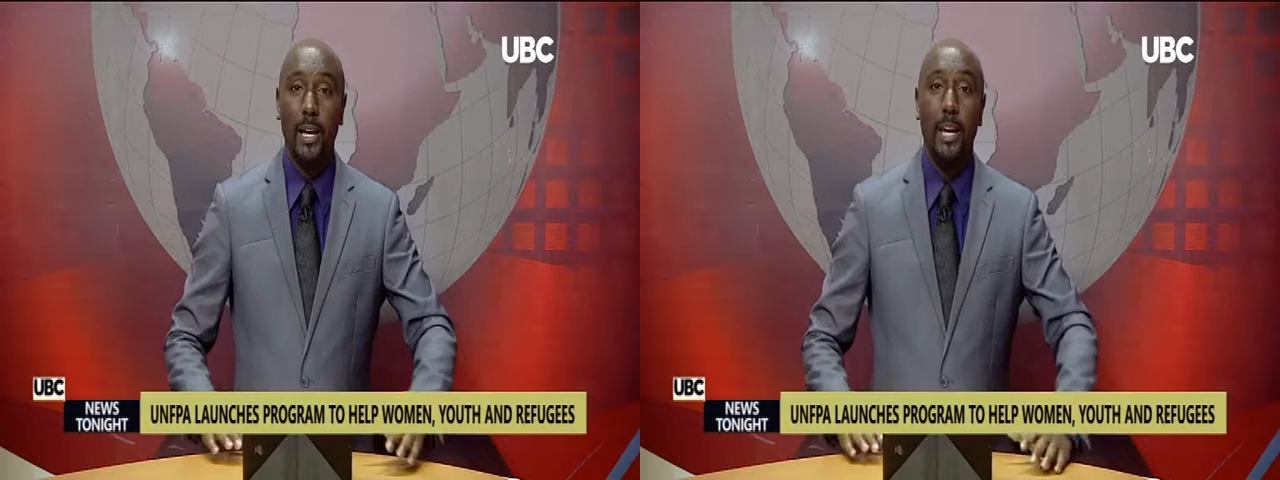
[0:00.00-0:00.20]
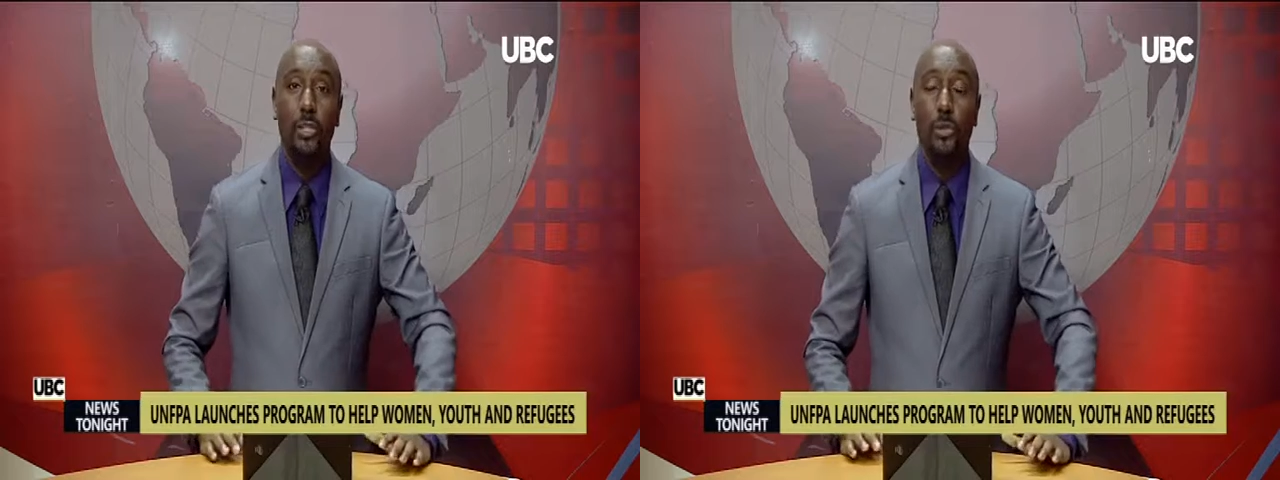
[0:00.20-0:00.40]

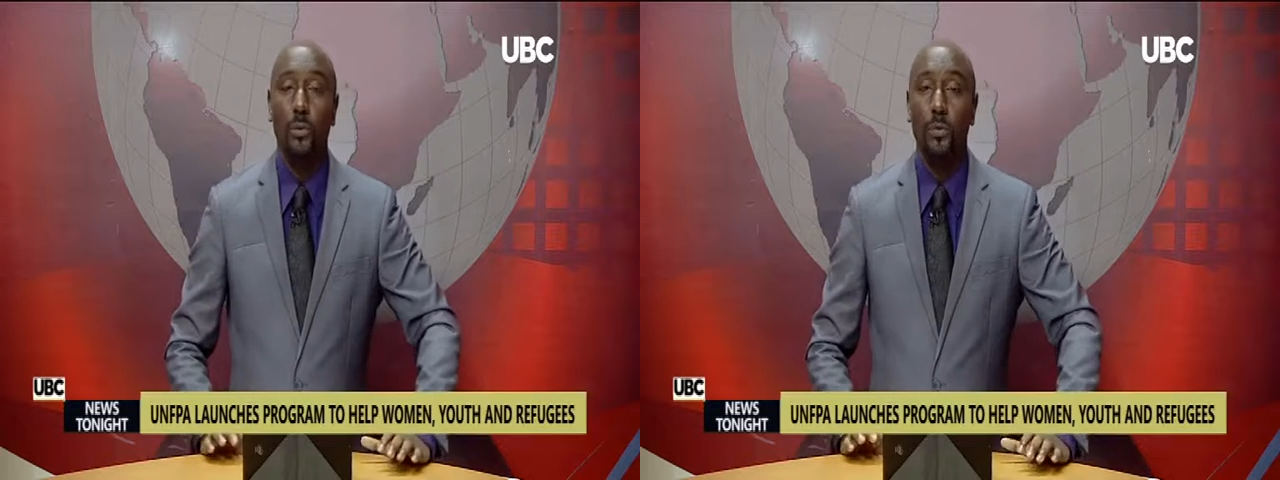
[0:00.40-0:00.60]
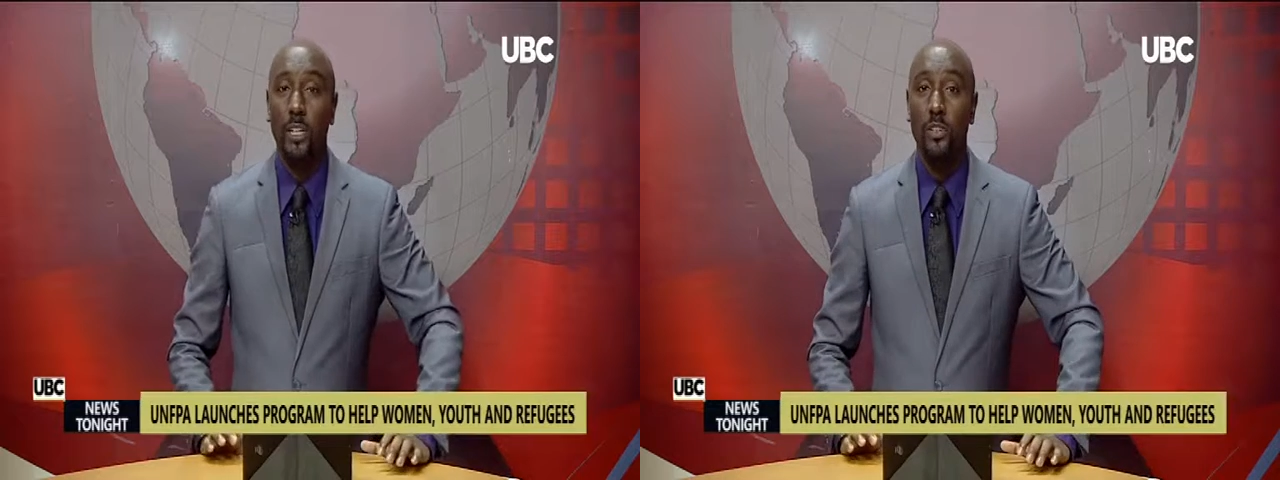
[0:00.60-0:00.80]
and
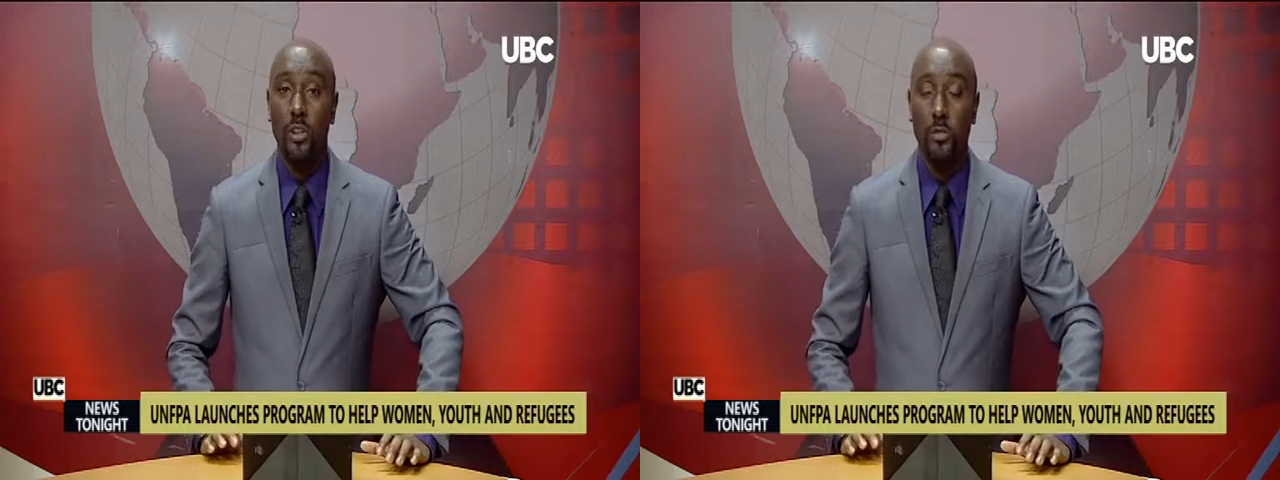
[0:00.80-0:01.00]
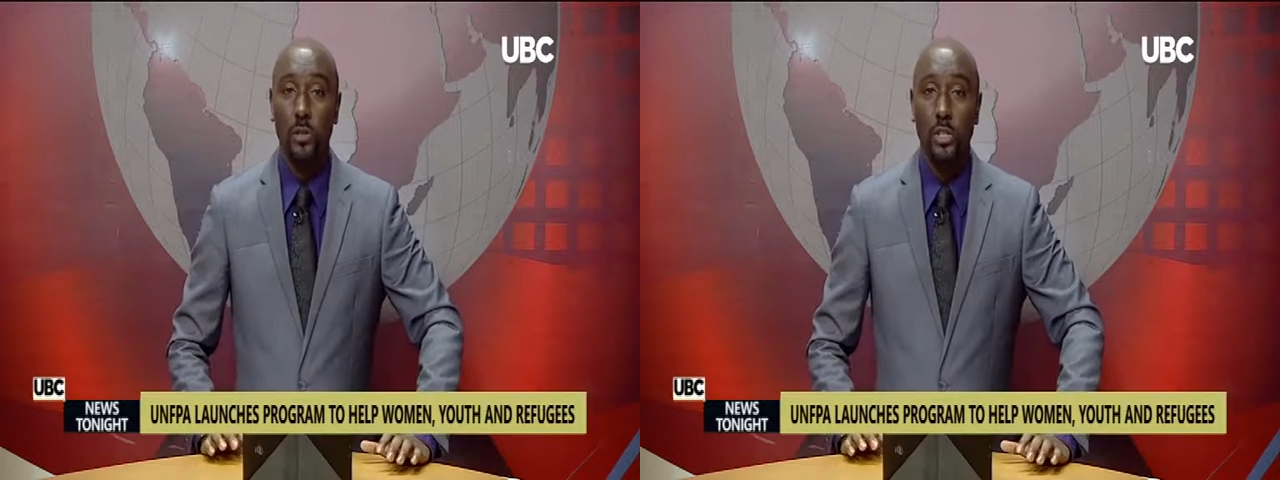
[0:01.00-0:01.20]
youth in
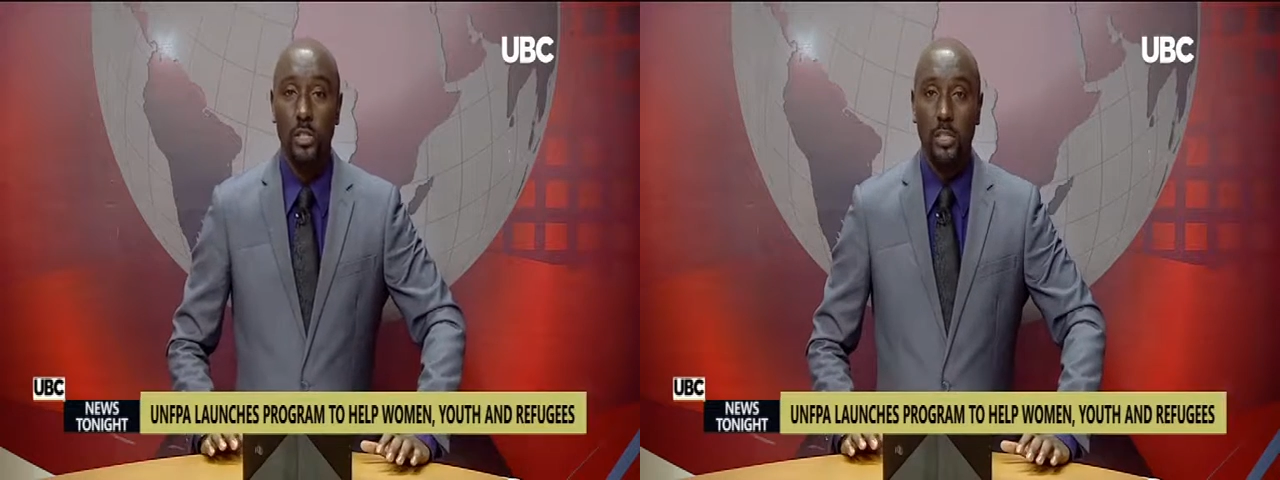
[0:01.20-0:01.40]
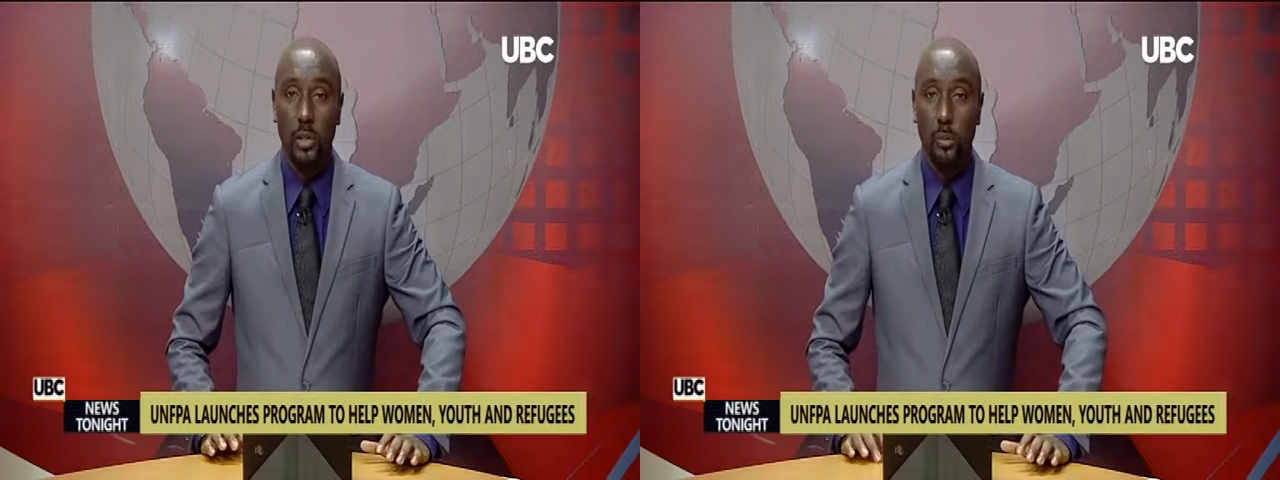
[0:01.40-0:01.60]
refugee
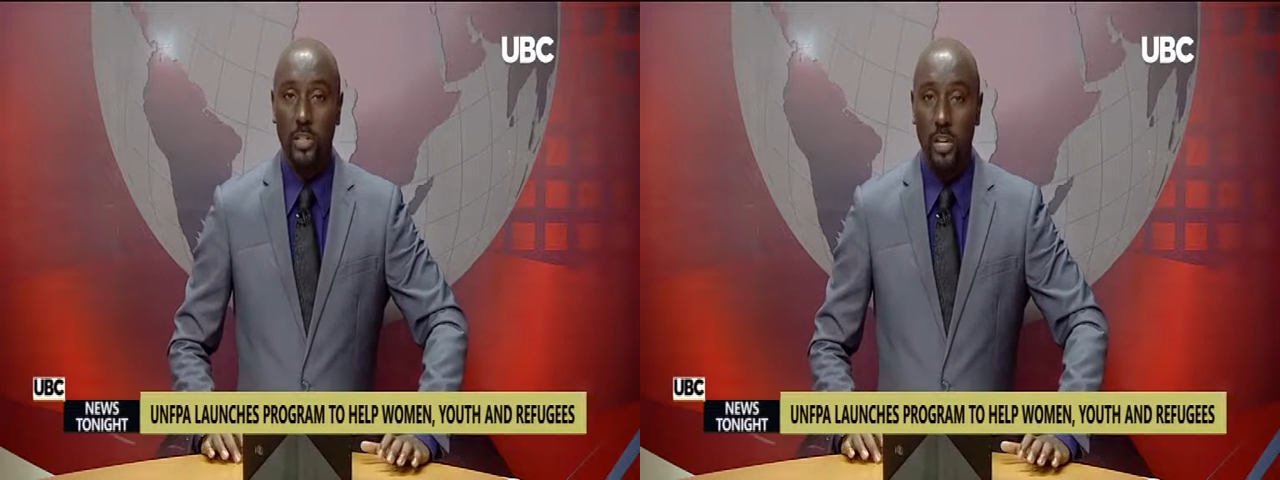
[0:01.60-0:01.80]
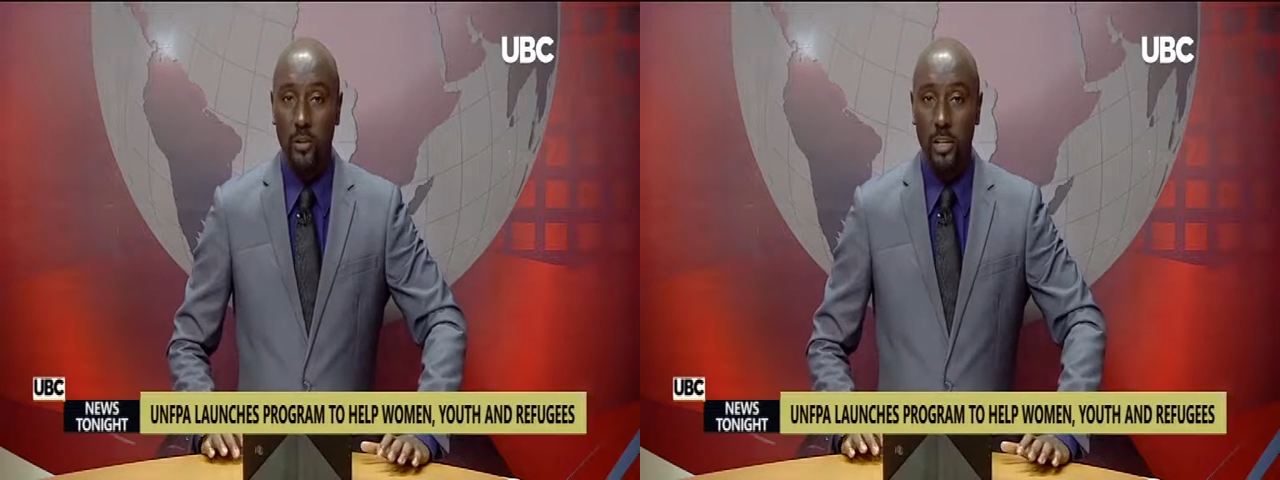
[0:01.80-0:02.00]
settlement
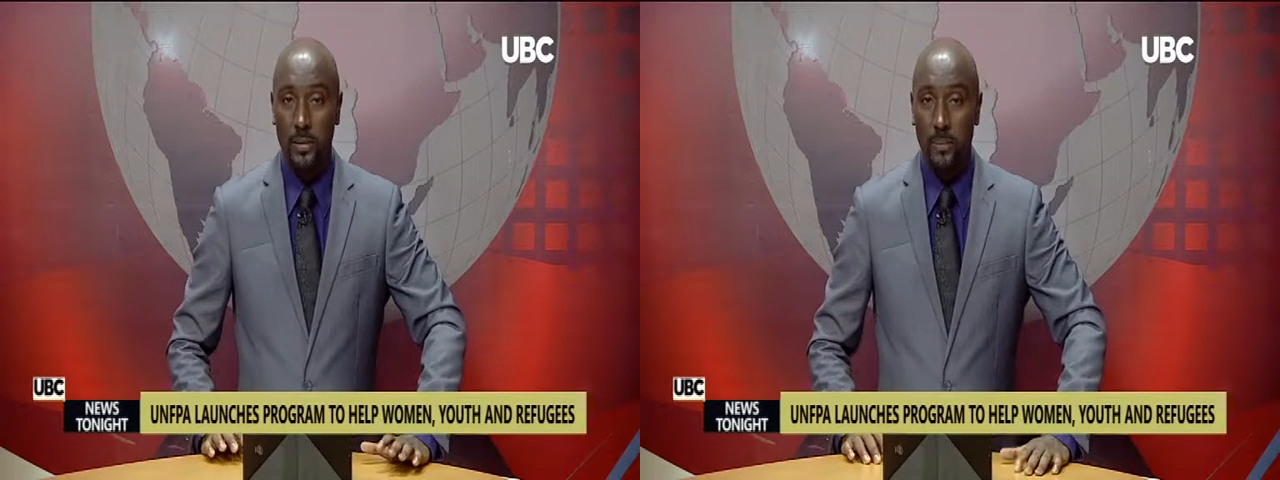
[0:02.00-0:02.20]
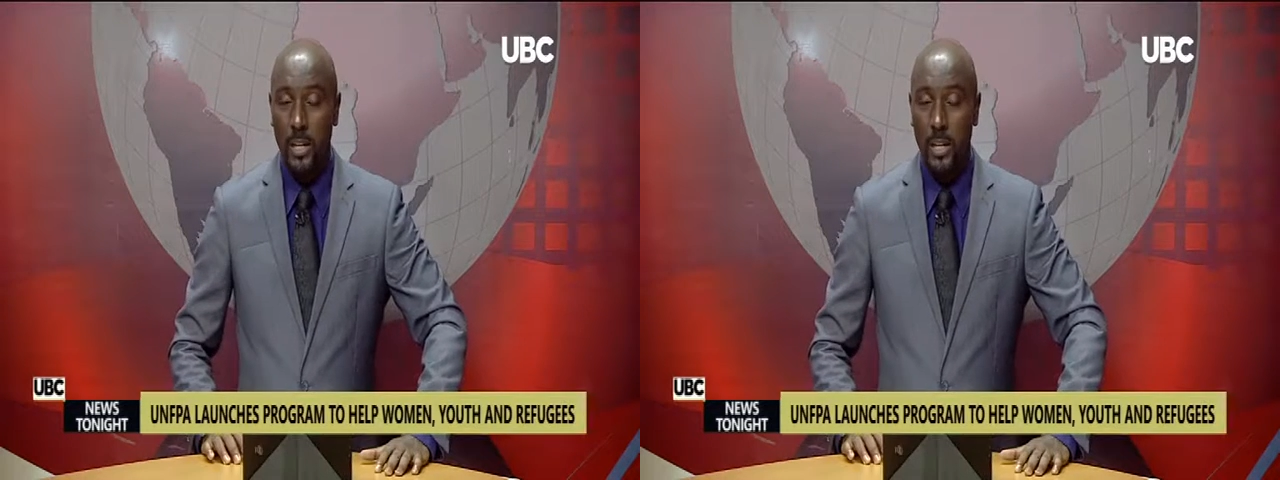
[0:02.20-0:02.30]
areas.